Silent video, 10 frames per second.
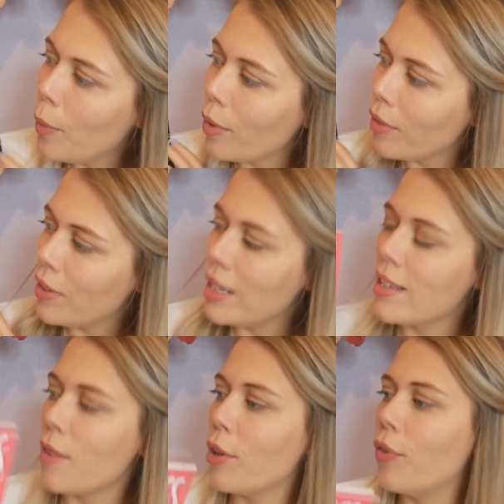one of
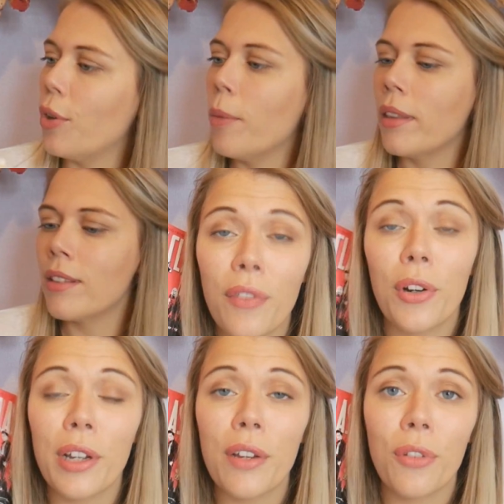these every few months. If
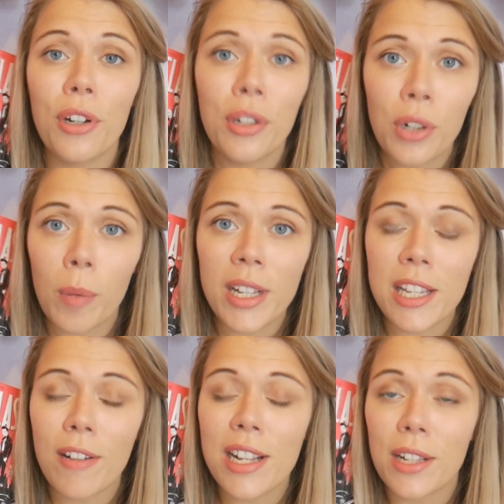you're looking for a new comic
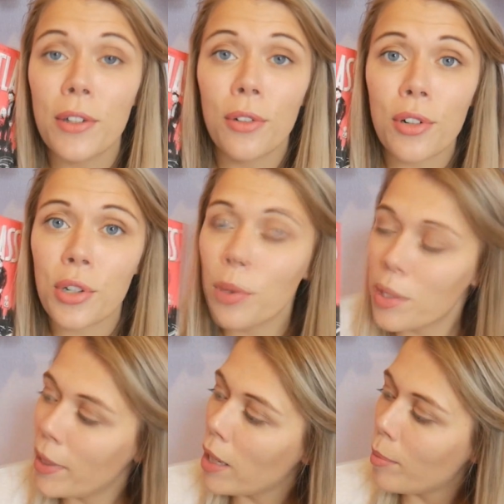series and you're not sure what
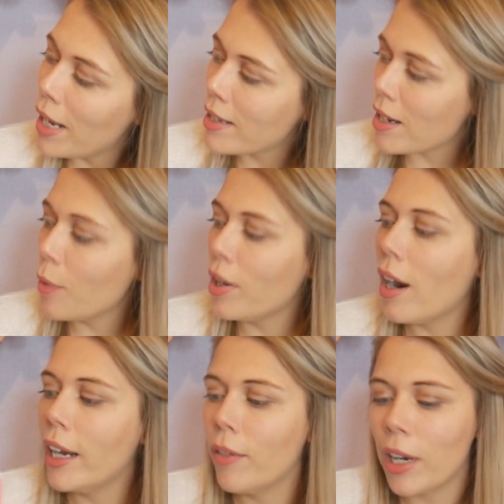to pick up next, I would
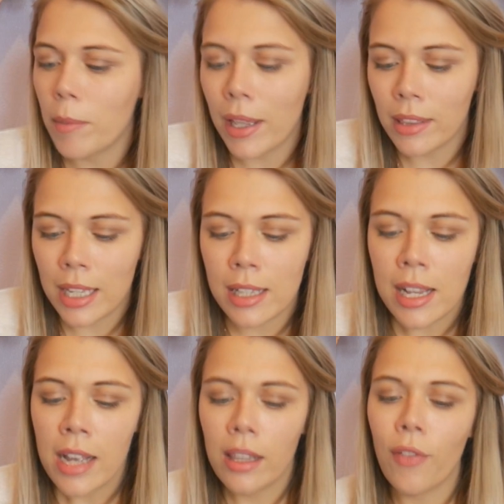highly recommend these.
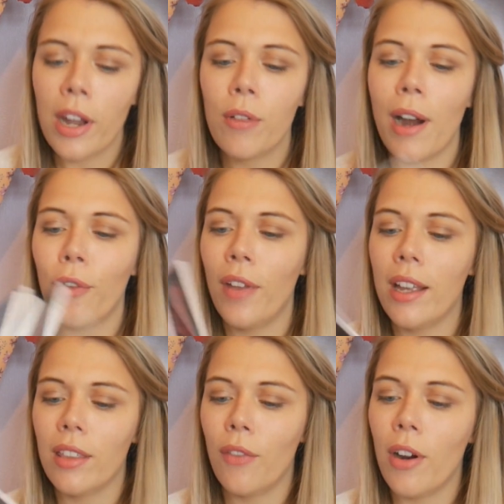They're very
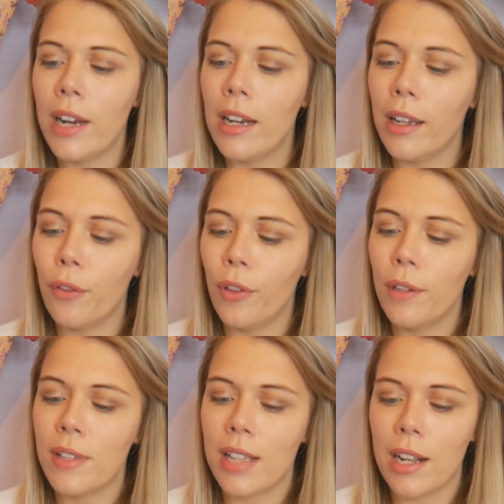graphic, they're very full
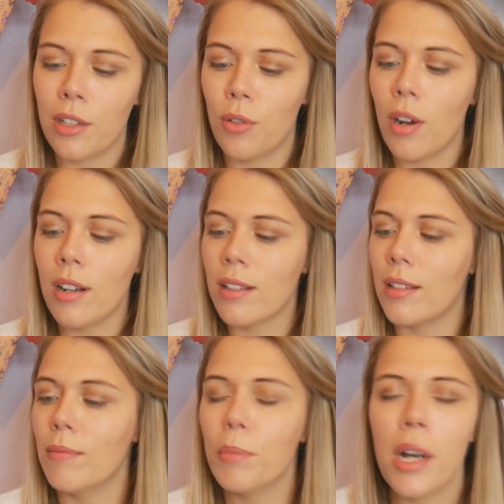of sex, drugs
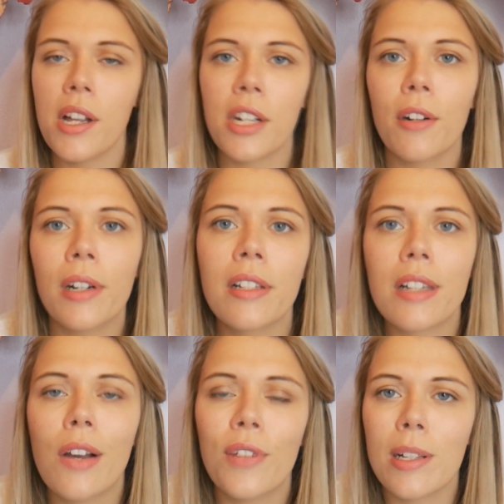and murder and
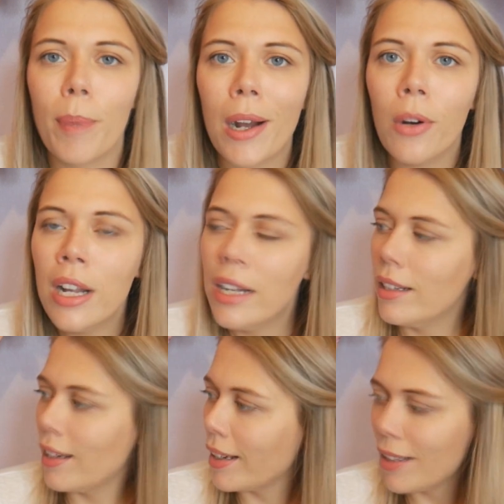stuff. It's about
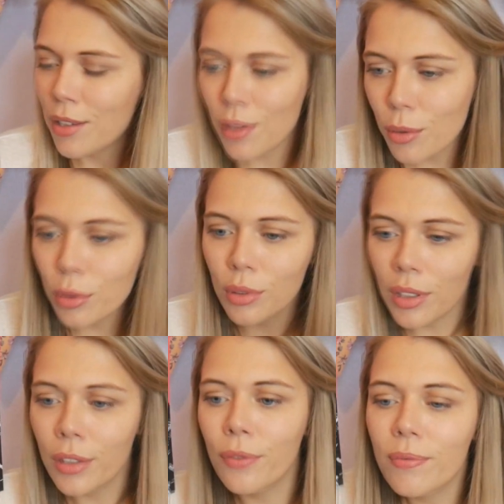a school
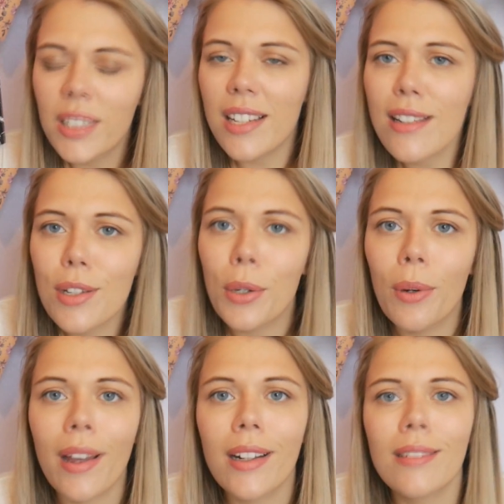of kids who
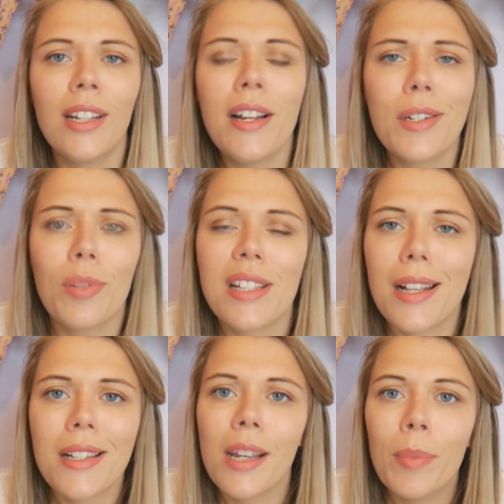learn to
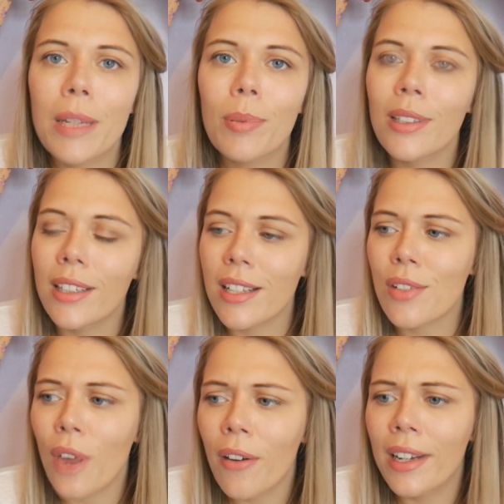assassinate people, and
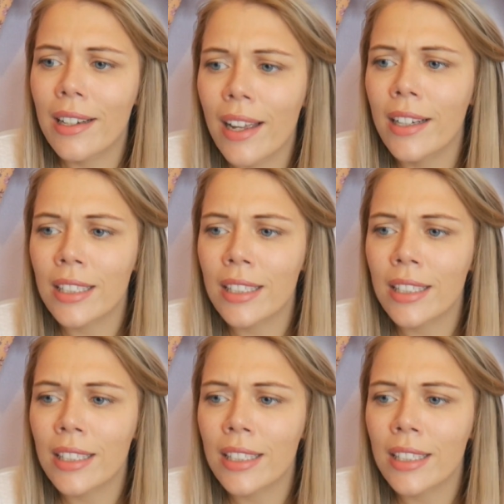it's very